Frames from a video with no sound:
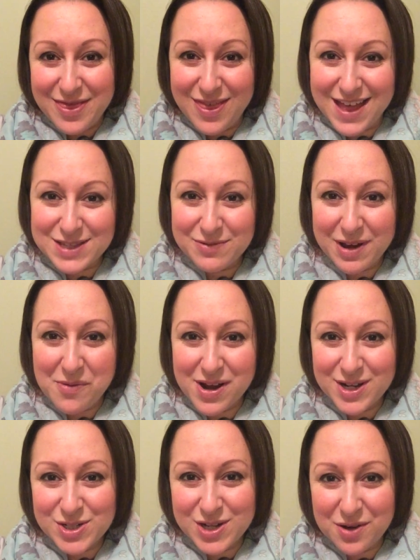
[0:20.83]
That's what I
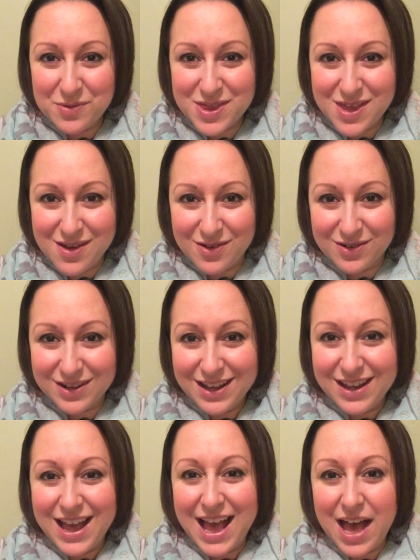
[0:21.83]
want to share with you,
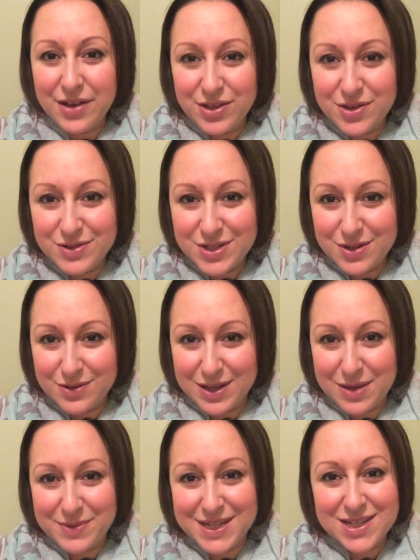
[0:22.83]
how you too
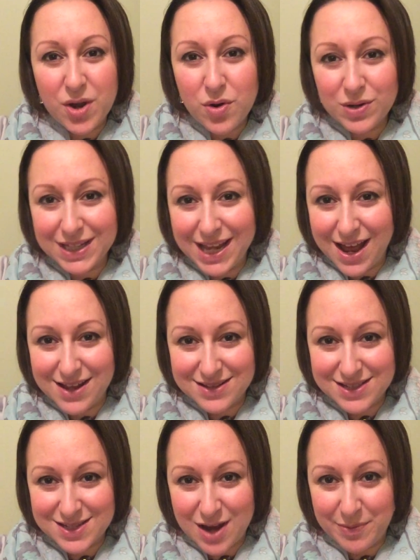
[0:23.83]
can be totally
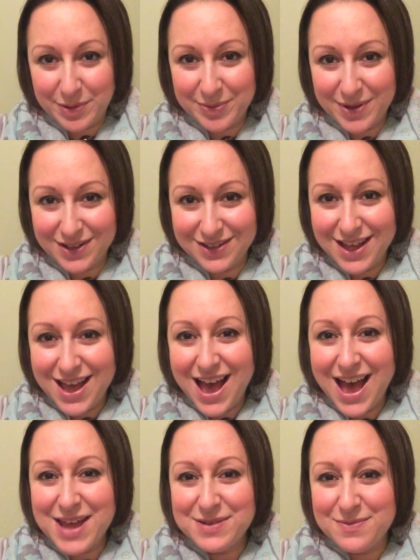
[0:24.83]
unstoppable,
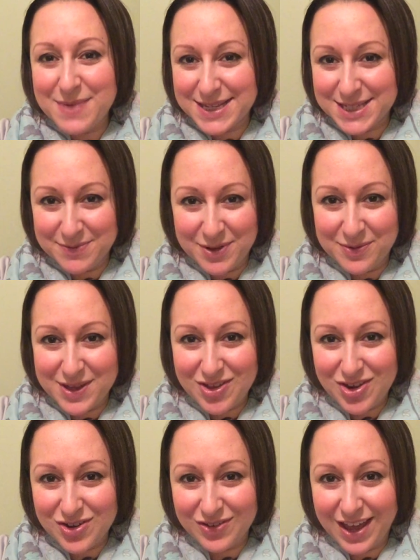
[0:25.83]
unmessable
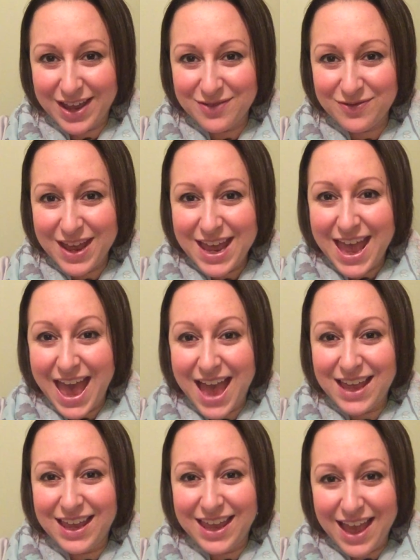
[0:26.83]
within your life,
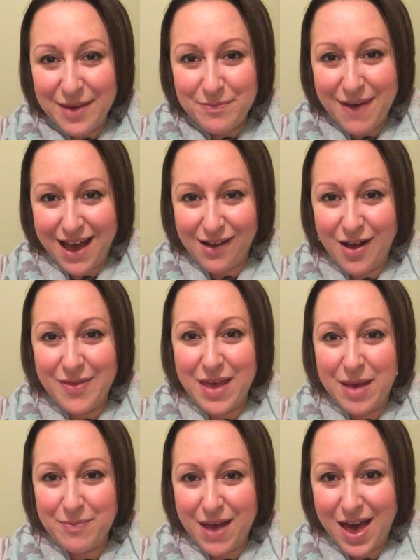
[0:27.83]
and get back on
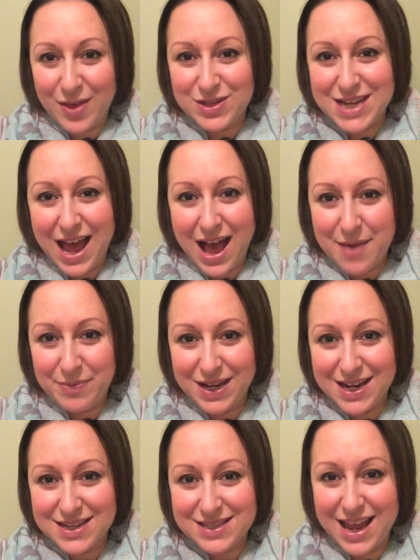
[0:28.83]
that path to
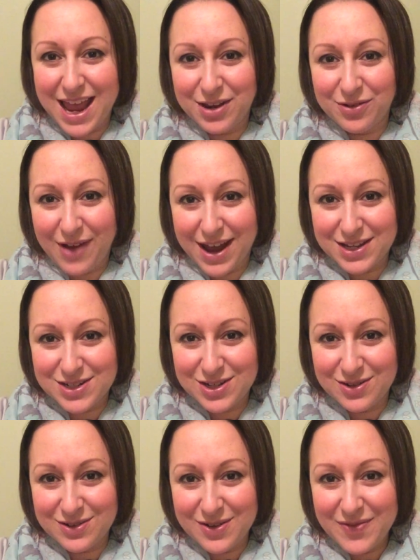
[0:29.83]
happiness and
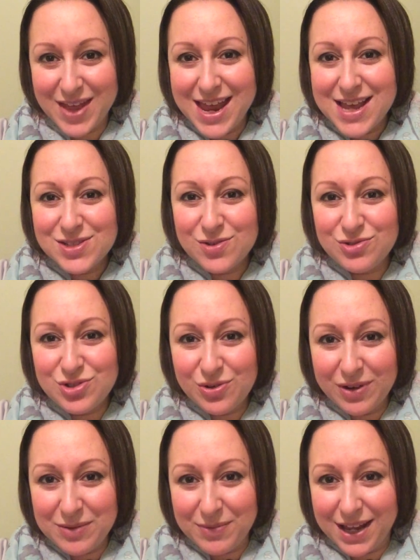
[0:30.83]
gratitude. So
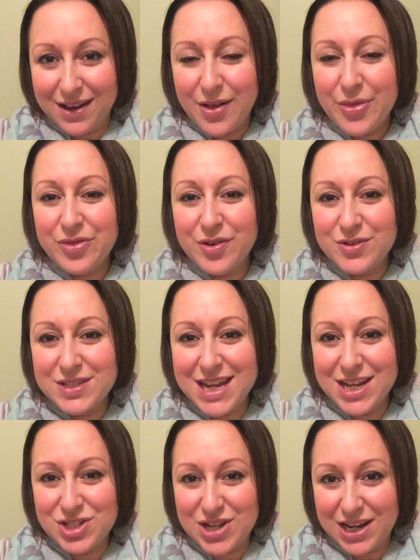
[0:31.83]
join me
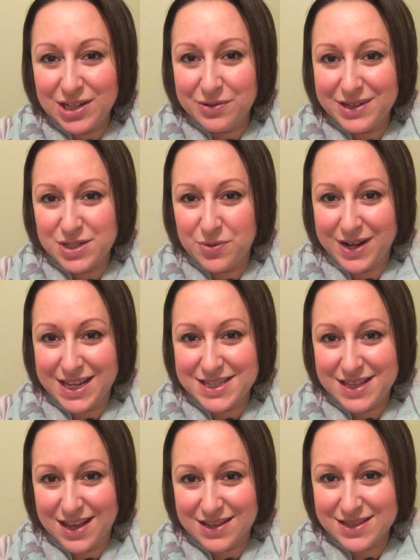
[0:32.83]
Thursday, January
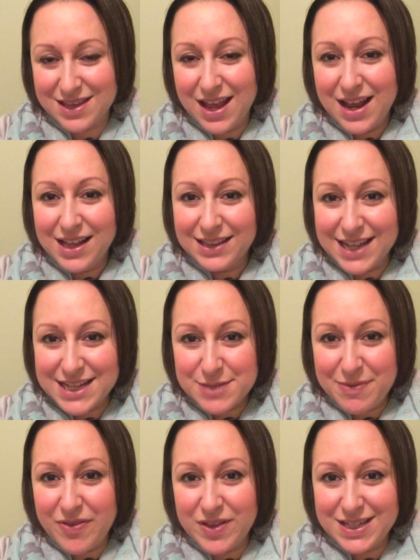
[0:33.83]
26th. Let's
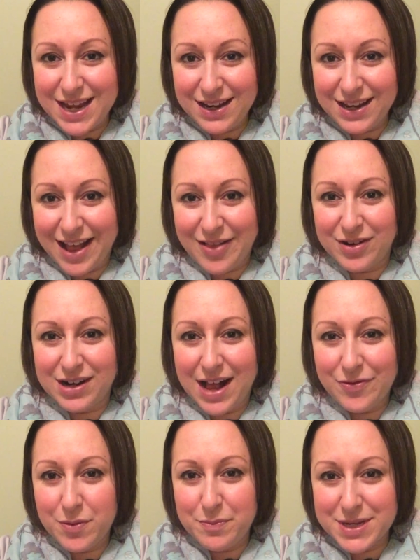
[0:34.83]
spend the day together
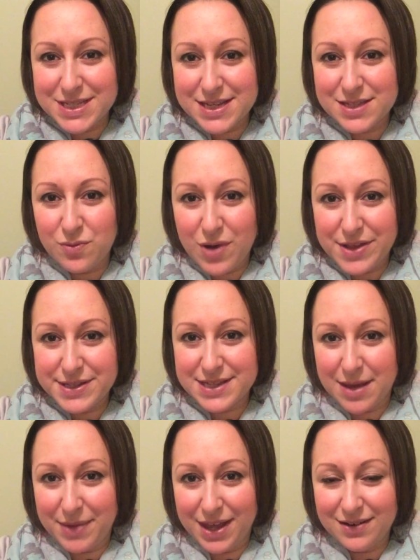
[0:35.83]
at the Business Wealth
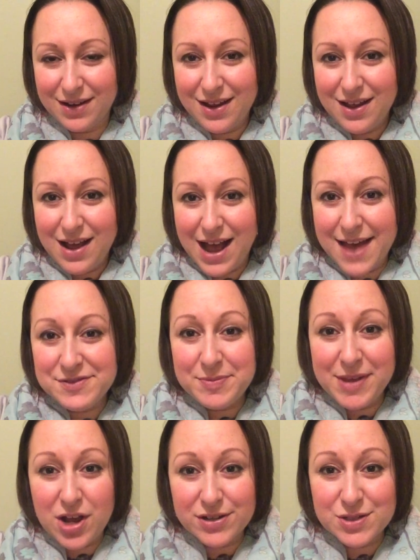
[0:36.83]
Summit. I have to
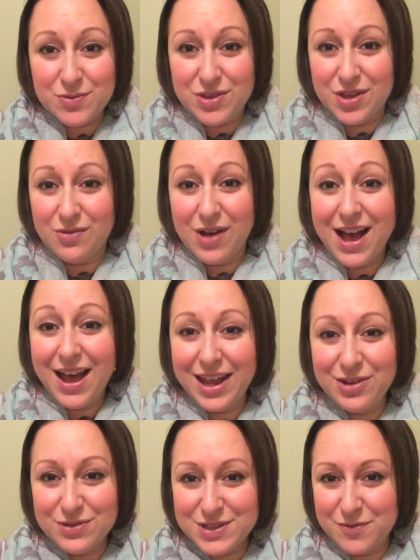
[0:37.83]
be honest with you,
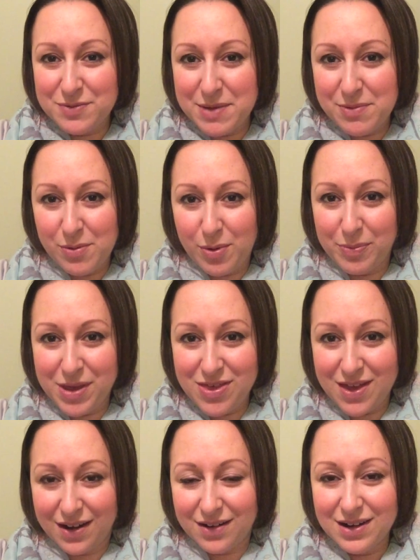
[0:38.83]
hundreds of people will be
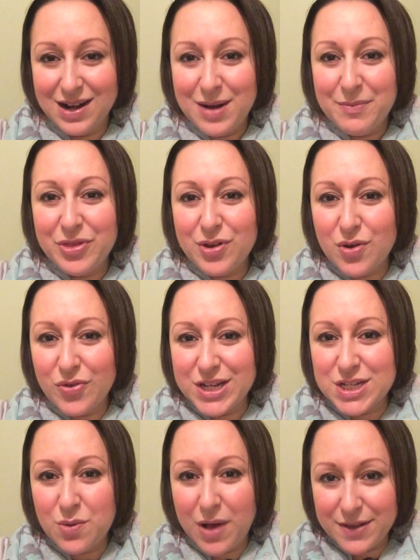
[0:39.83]
there, but there are
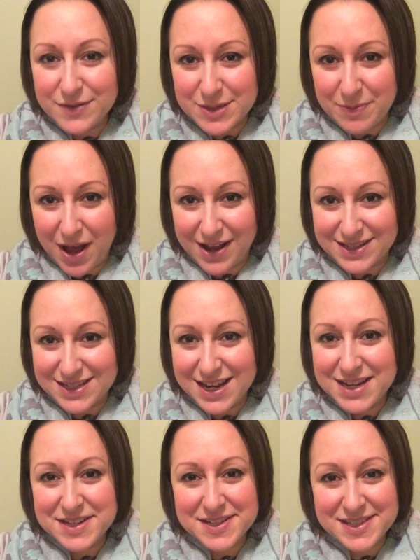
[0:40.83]
only 12 spots
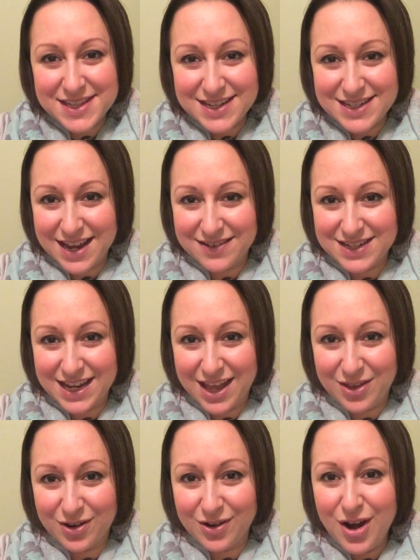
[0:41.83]
to sit down
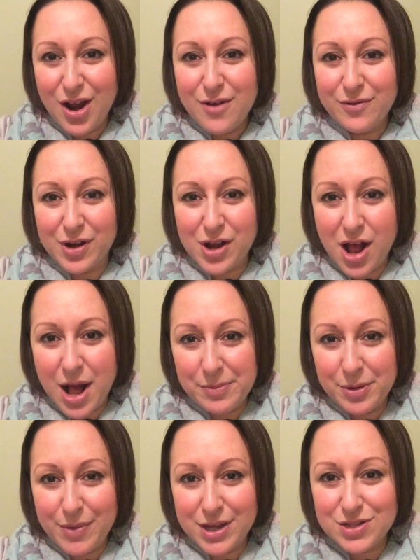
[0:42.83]
together for a
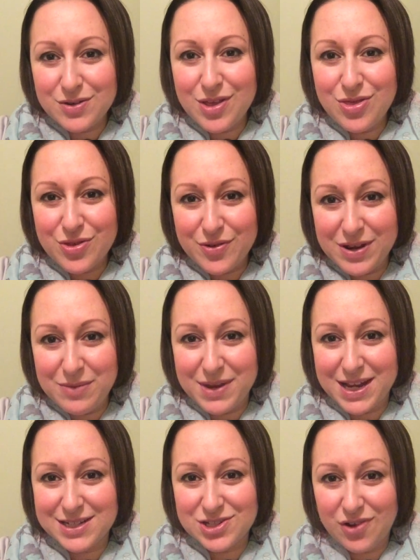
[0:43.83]
complimentary
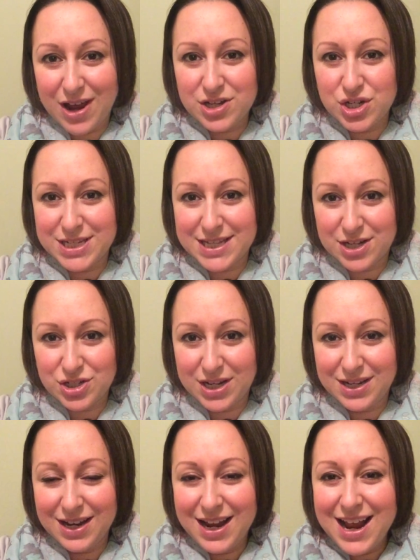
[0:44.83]
30-minute strategy
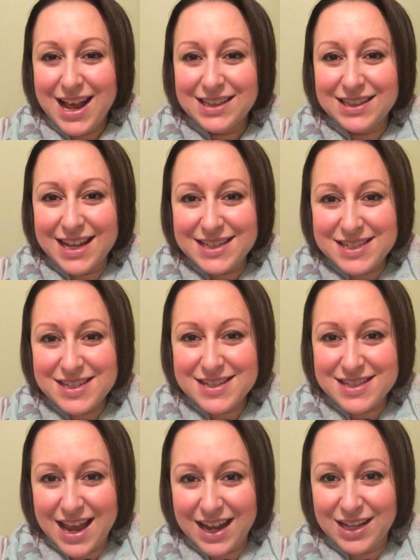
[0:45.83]
session. Let's
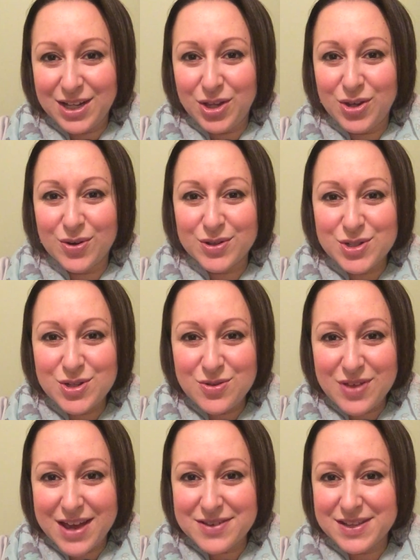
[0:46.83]
design your
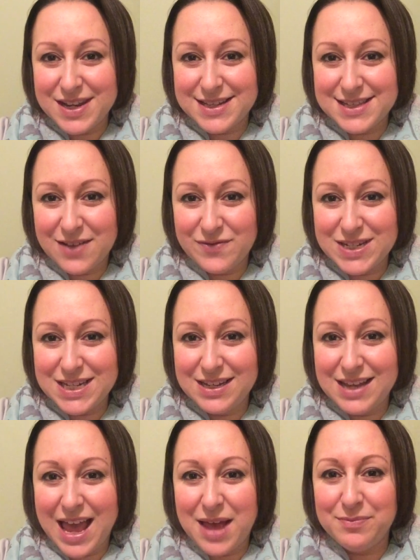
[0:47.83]

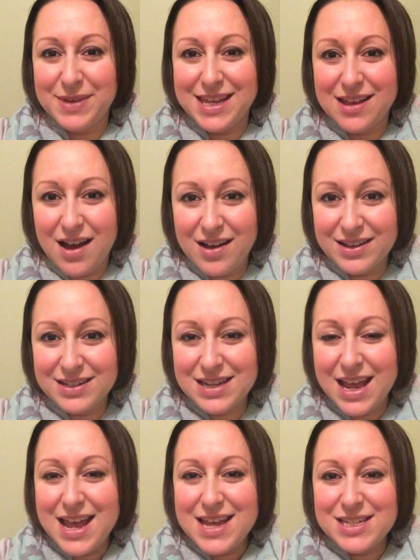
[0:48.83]
2017 and beyond
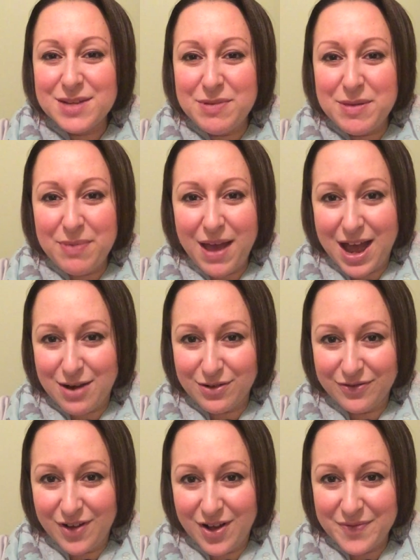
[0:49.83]
to be
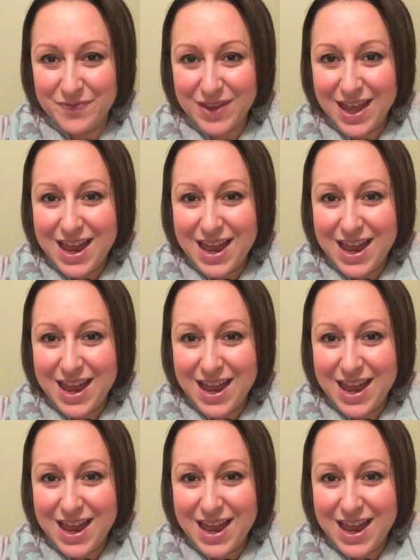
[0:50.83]
powerful.